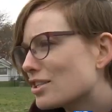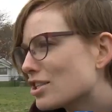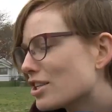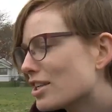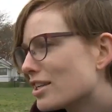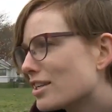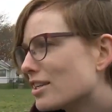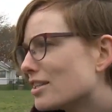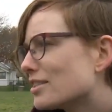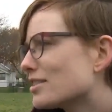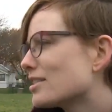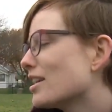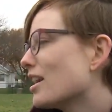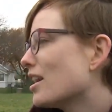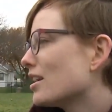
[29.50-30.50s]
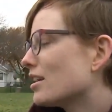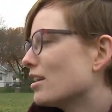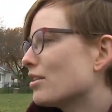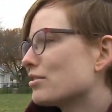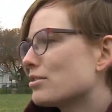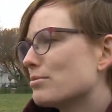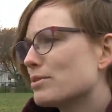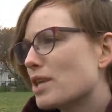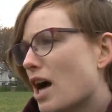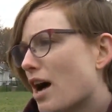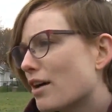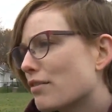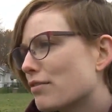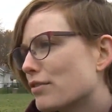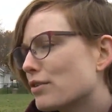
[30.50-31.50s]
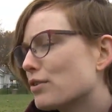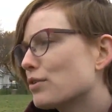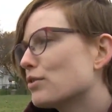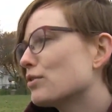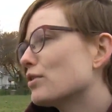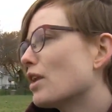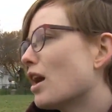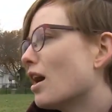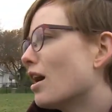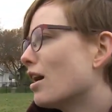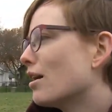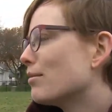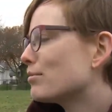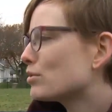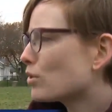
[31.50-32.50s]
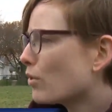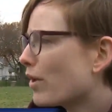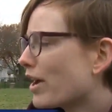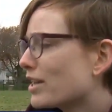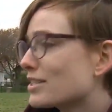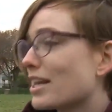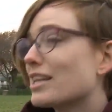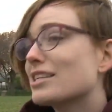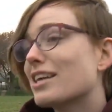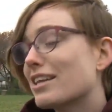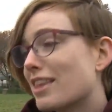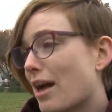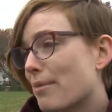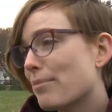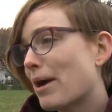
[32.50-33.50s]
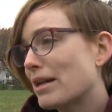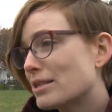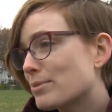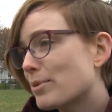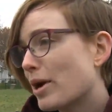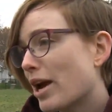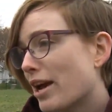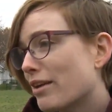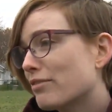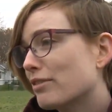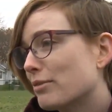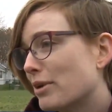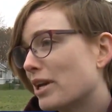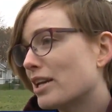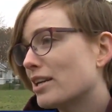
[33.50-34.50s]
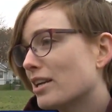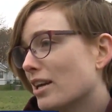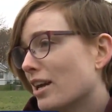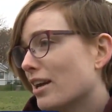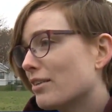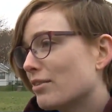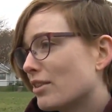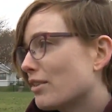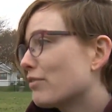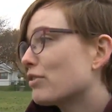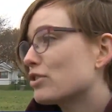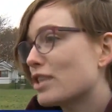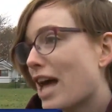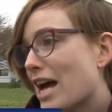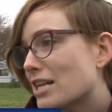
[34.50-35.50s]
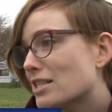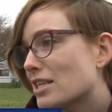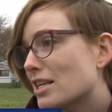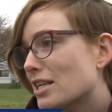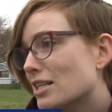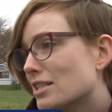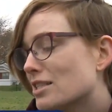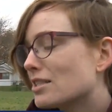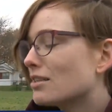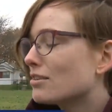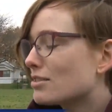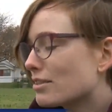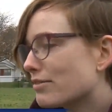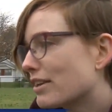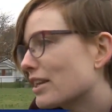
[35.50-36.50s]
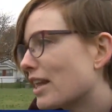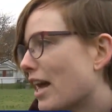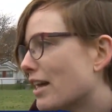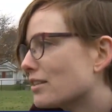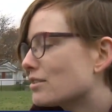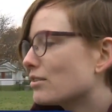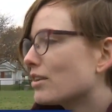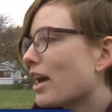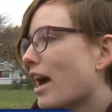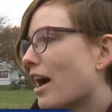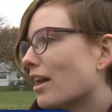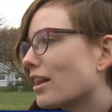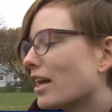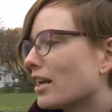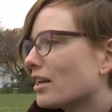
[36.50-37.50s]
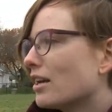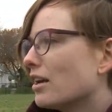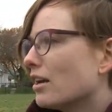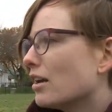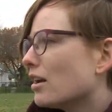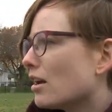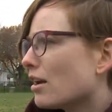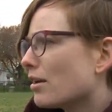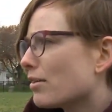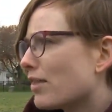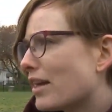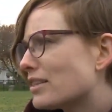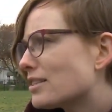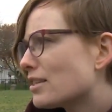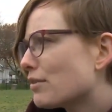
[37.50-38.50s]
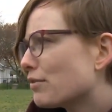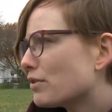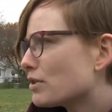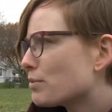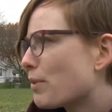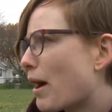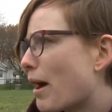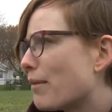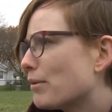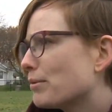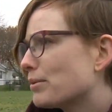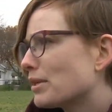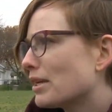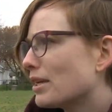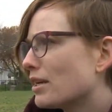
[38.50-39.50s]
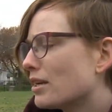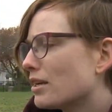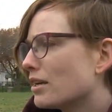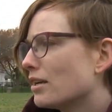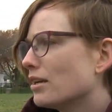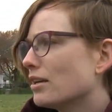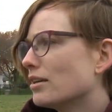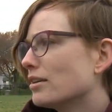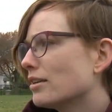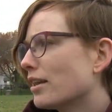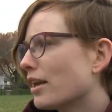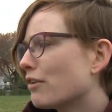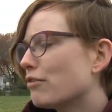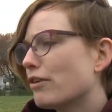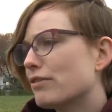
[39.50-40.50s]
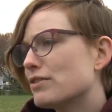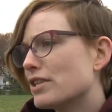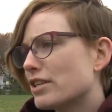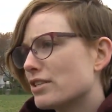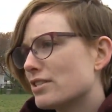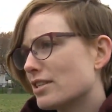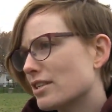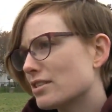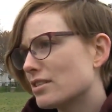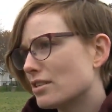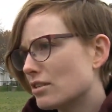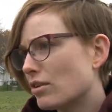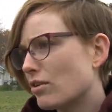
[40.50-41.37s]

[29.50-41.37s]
dishes, you know, some dog food, toys. I had to get that pet spray for when, if there's accidents, you know, stuff like that. So yeah, like that stuff was probably like 50 or 60